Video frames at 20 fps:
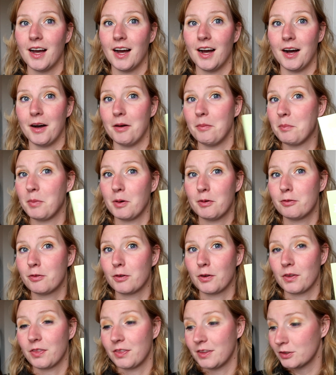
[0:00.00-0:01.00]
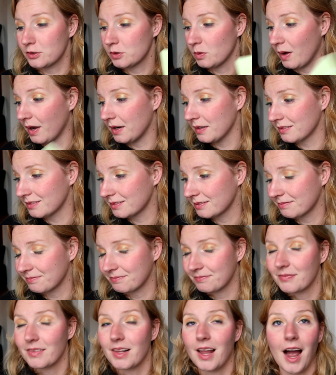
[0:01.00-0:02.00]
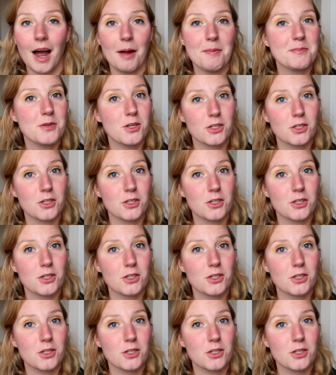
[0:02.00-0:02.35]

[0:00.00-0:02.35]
But for this one, I'm